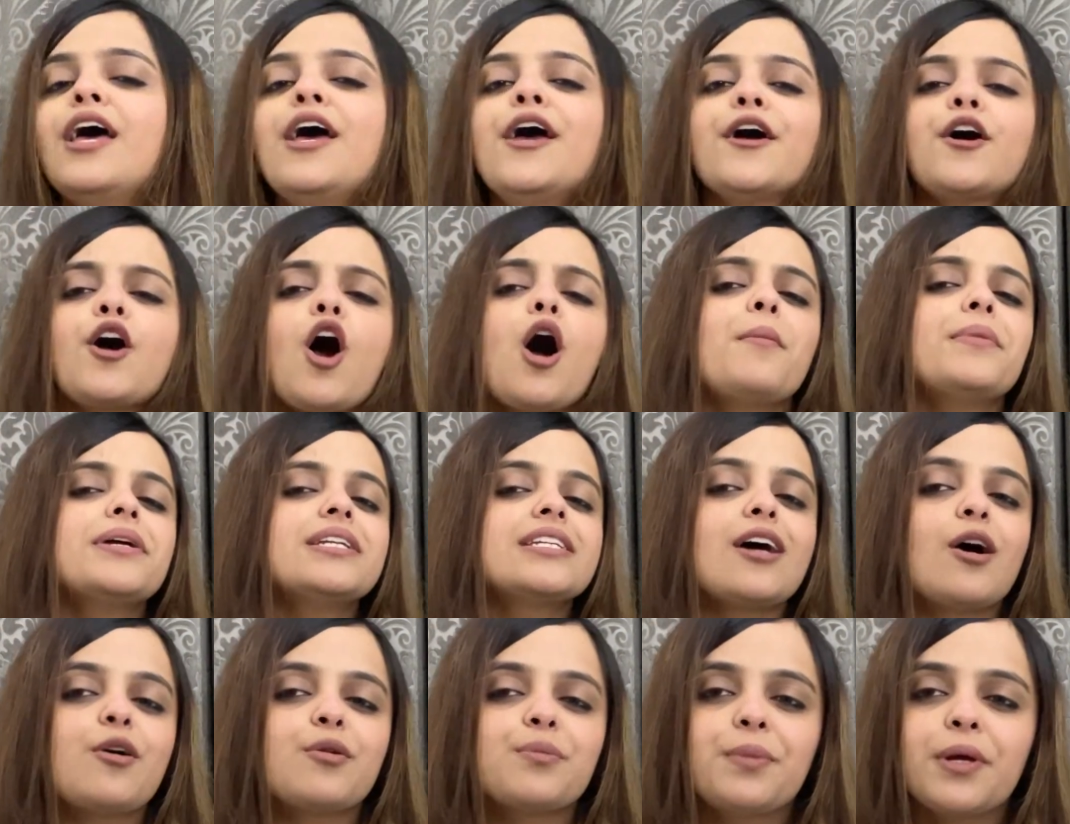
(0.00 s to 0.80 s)
Comment
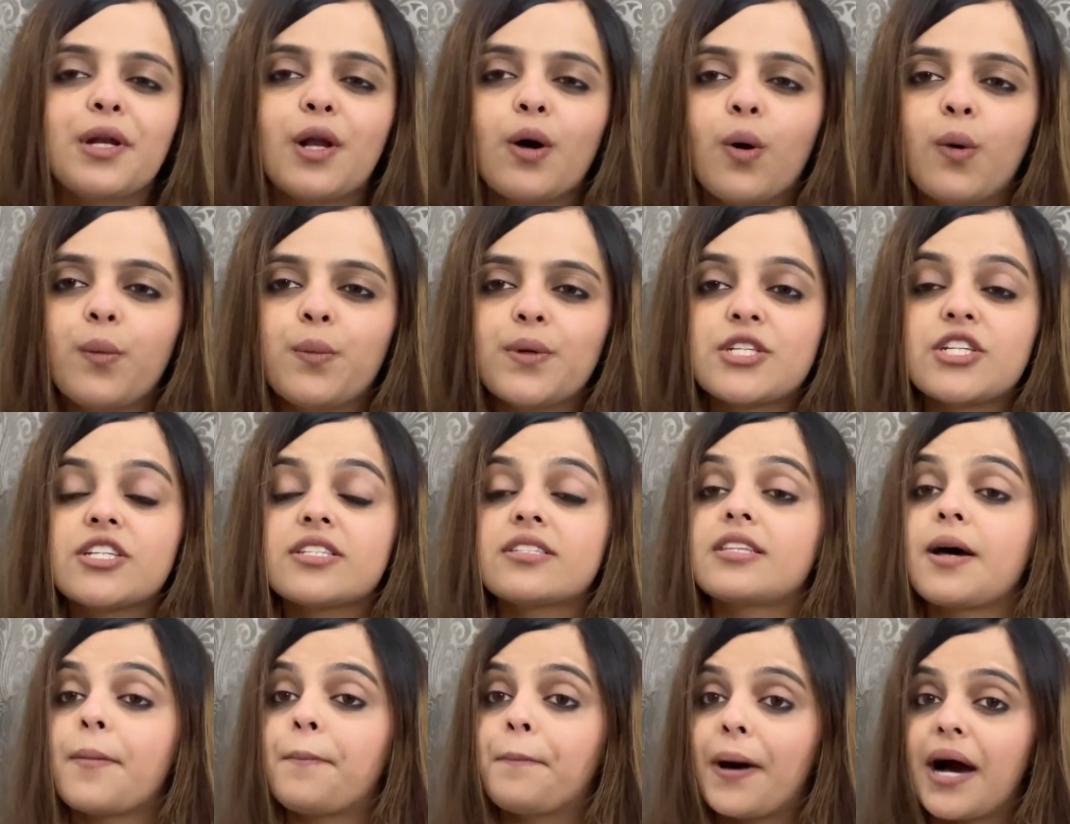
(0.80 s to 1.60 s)
down below which is
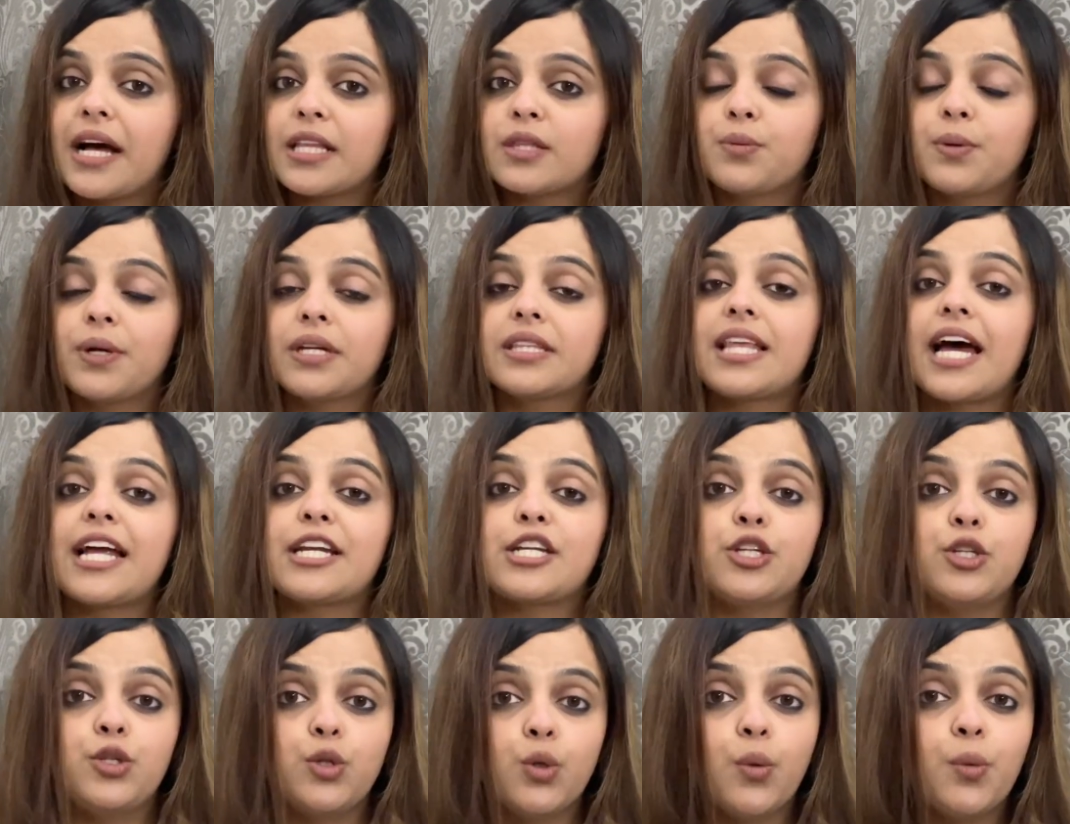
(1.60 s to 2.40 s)
the pathway that
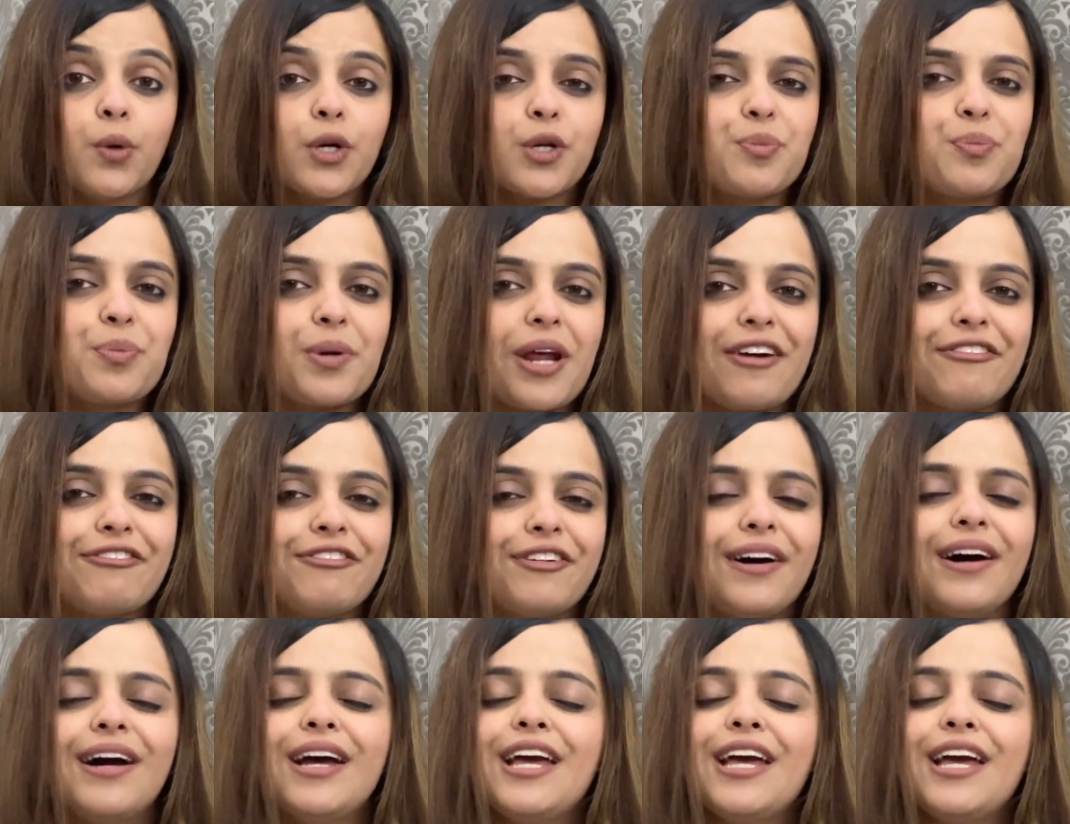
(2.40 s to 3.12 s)
you would prefer.